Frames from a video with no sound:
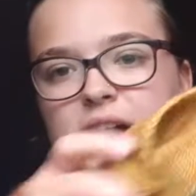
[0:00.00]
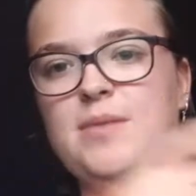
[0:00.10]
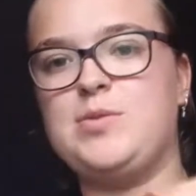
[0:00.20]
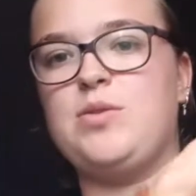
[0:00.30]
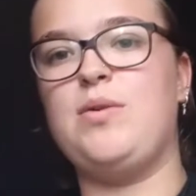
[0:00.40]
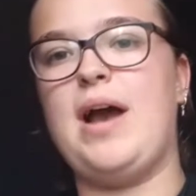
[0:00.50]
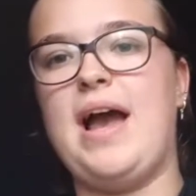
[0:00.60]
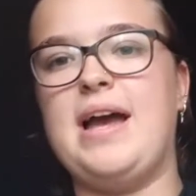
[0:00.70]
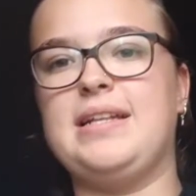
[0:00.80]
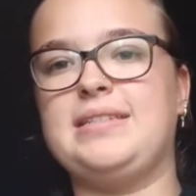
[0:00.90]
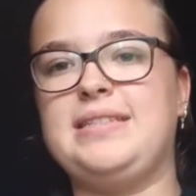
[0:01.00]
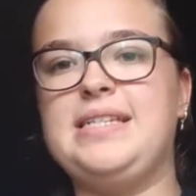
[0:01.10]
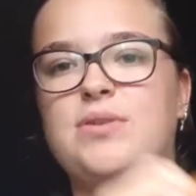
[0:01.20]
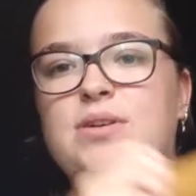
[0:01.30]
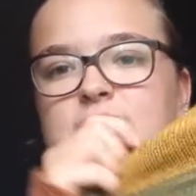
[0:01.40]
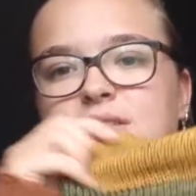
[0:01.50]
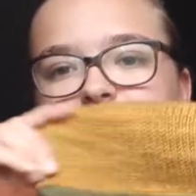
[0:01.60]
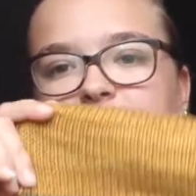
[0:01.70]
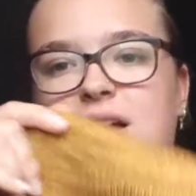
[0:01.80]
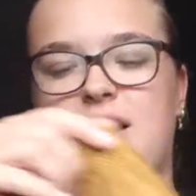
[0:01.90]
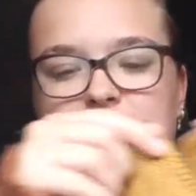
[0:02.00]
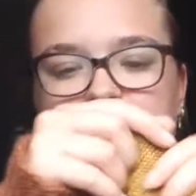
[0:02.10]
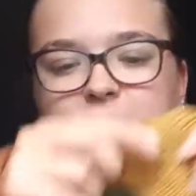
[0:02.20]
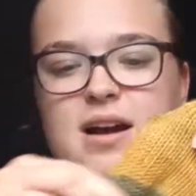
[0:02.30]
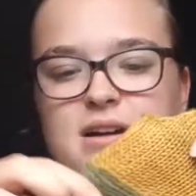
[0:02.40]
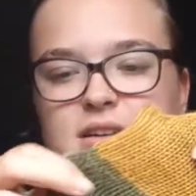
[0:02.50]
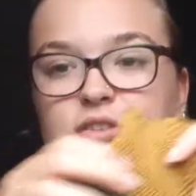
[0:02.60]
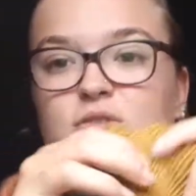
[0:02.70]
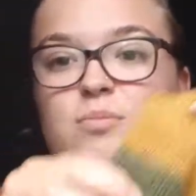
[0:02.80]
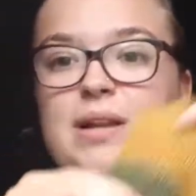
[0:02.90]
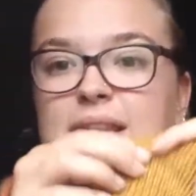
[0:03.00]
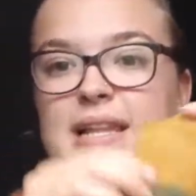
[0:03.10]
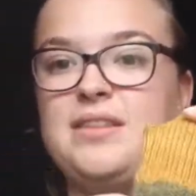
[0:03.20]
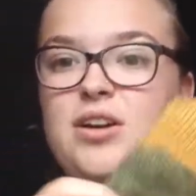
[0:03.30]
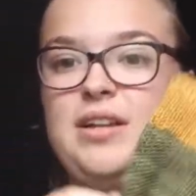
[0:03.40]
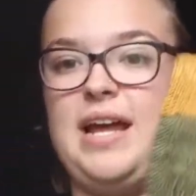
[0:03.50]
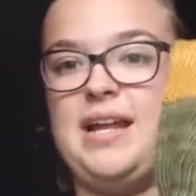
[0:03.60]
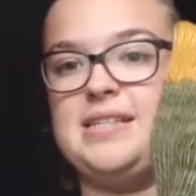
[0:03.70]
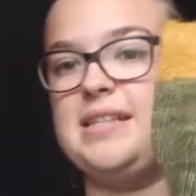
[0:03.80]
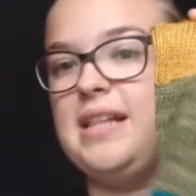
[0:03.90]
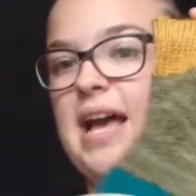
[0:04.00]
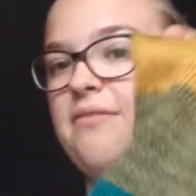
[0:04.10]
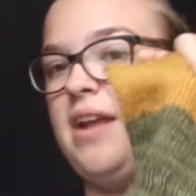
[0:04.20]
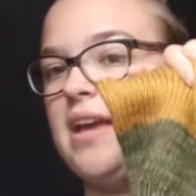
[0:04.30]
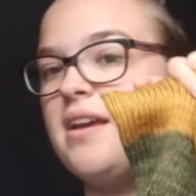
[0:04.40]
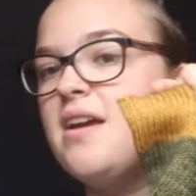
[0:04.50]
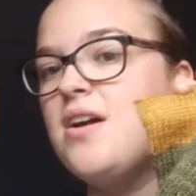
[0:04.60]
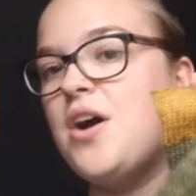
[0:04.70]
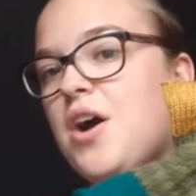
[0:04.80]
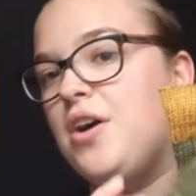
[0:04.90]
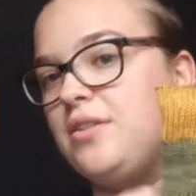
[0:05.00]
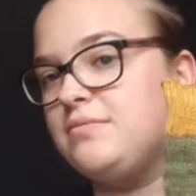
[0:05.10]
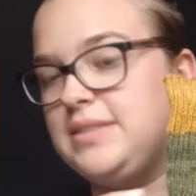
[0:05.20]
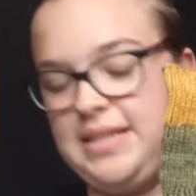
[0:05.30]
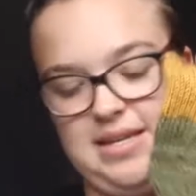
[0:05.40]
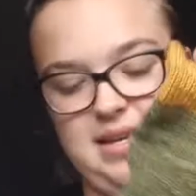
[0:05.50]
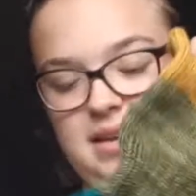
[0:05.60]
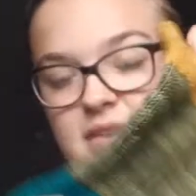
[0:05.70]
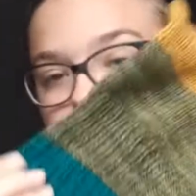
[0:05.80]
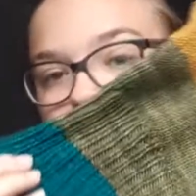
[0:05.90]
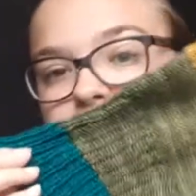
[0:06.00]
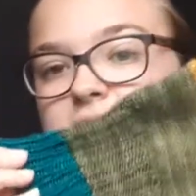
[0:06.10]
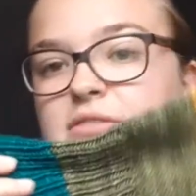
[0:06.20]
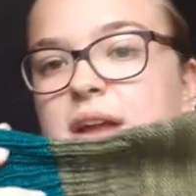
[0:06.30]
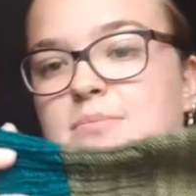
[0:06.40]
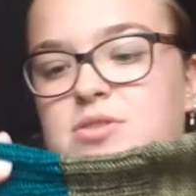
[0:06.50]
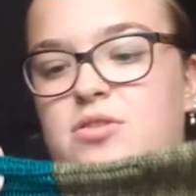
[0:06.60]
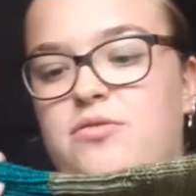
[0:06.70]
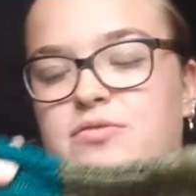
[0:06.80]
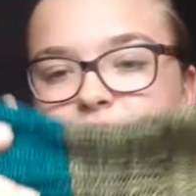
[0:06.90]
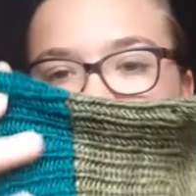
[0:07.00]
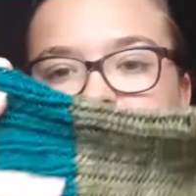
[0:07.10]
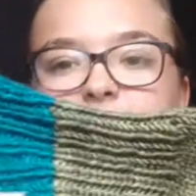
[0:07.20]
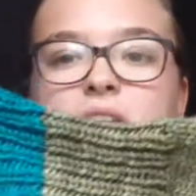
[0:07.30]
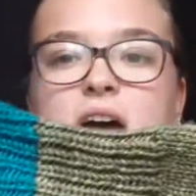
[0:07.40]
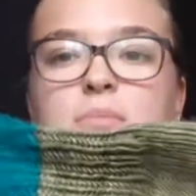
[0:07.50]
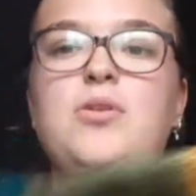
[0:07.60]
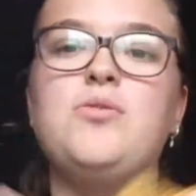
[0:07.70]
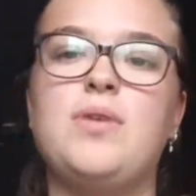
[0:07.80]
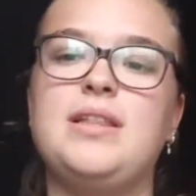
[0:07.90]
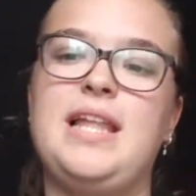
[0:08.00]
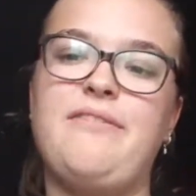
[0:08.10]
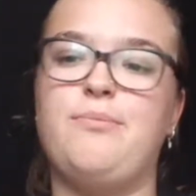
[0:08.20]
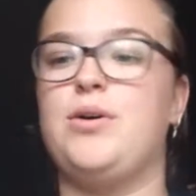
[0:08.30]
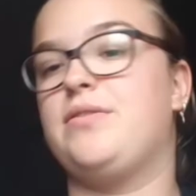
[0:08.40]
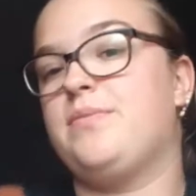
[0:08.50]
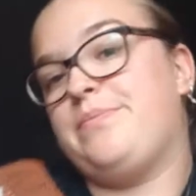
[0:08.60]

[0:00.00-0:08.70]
So these ones are completely done, and I still have like say 15 grams of this blue one left, but